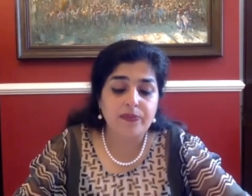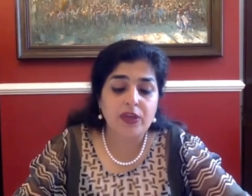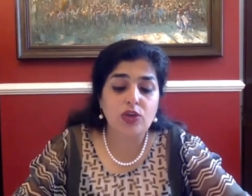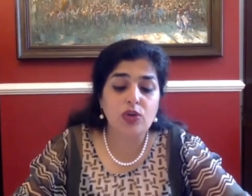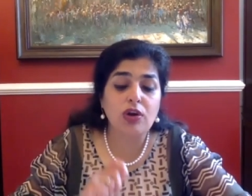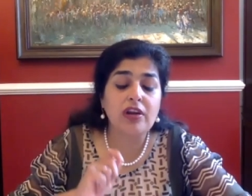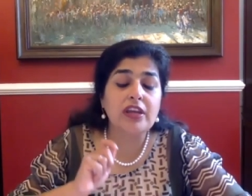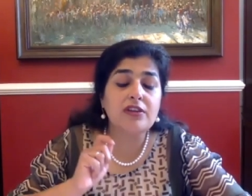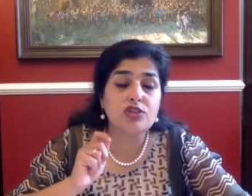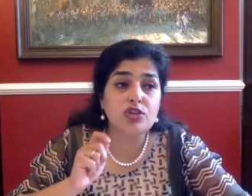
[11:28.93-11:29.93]
you're
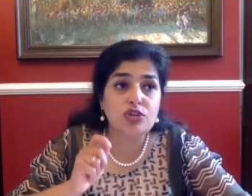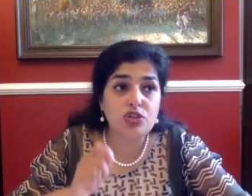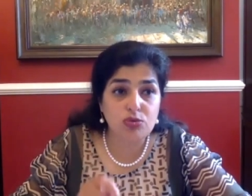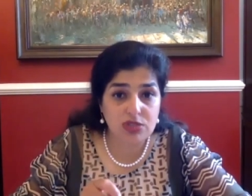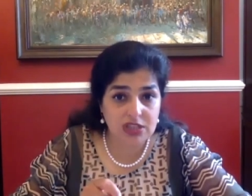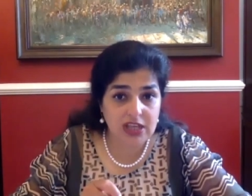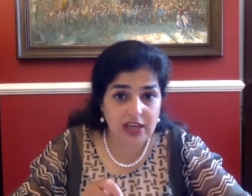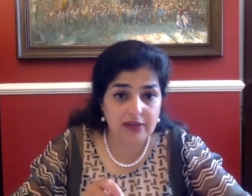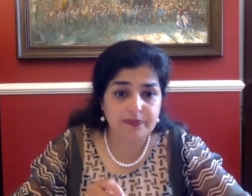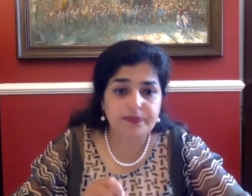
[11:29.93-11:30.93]

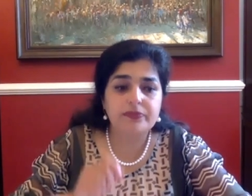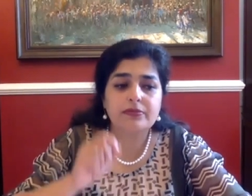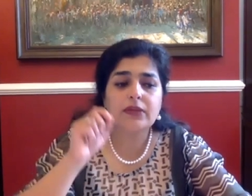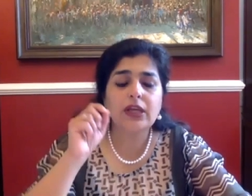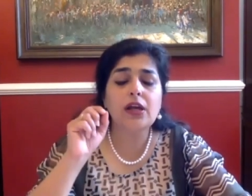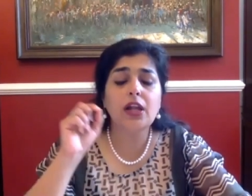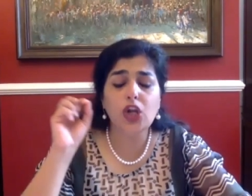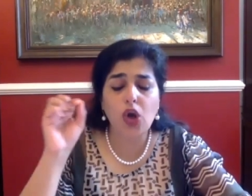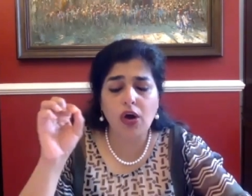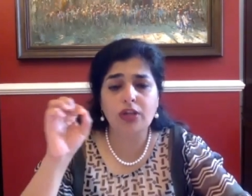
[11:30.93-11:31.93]
introducing a
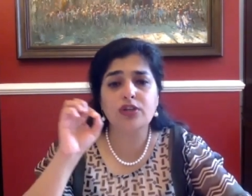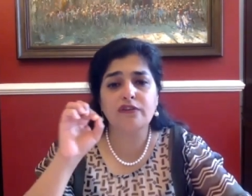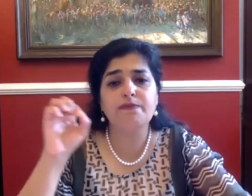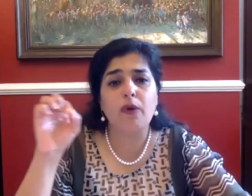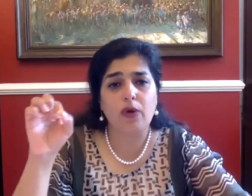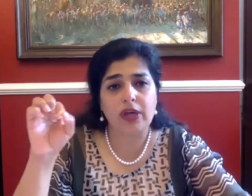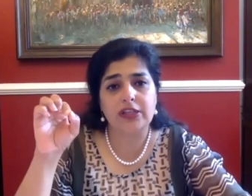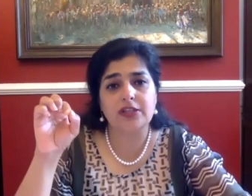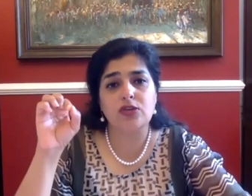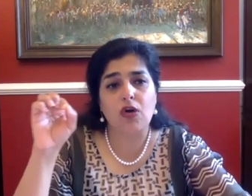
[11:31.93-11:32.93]
lot of
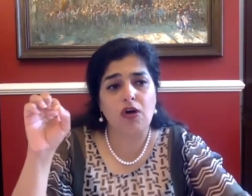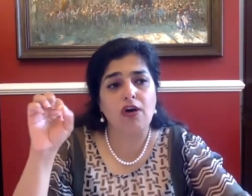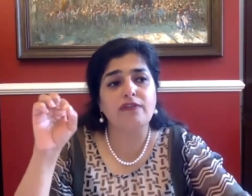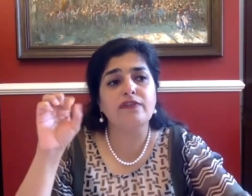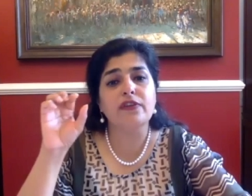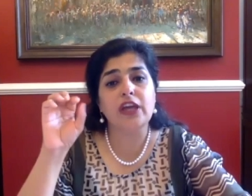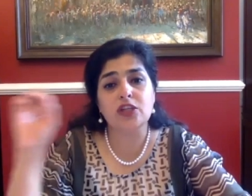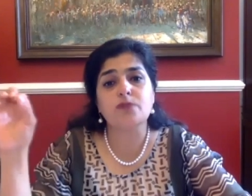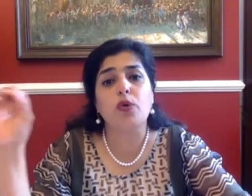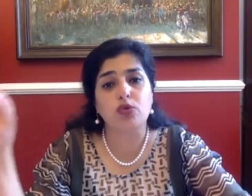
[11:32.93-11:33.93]
points of
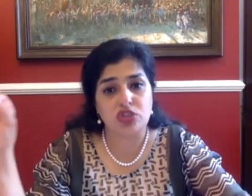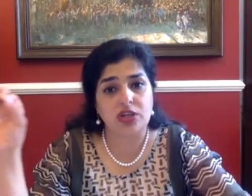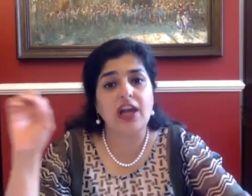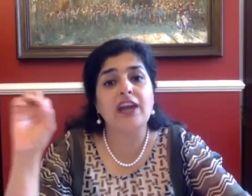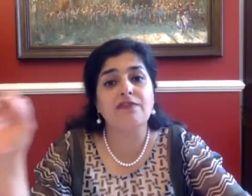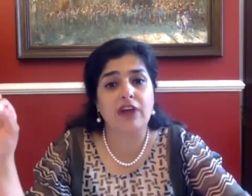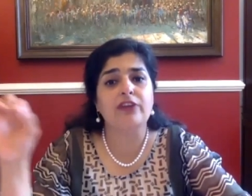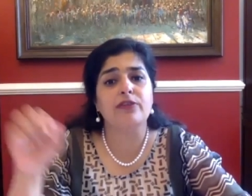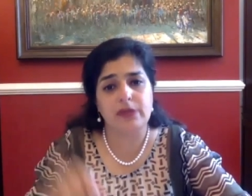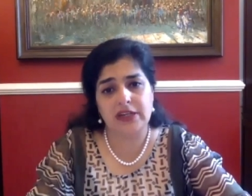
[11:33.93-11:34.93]
exposure and
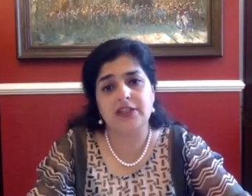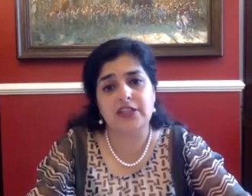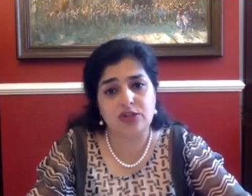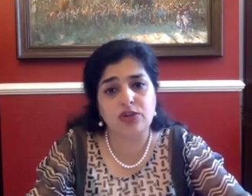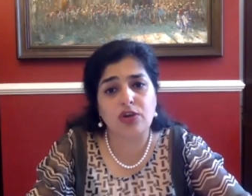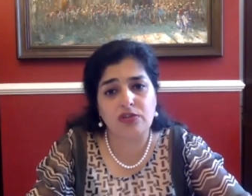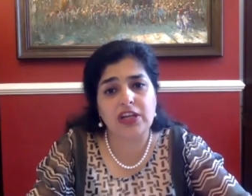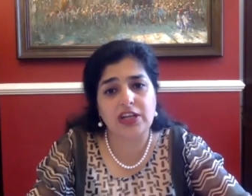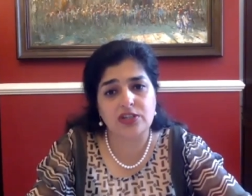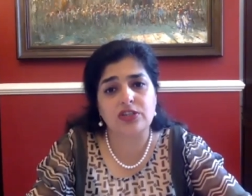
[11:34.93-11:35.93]
vulnerability to your
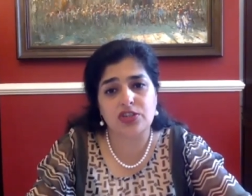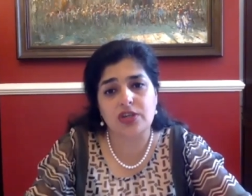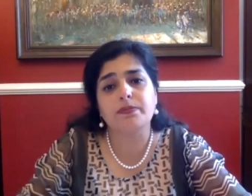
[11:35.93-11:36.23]
relationship.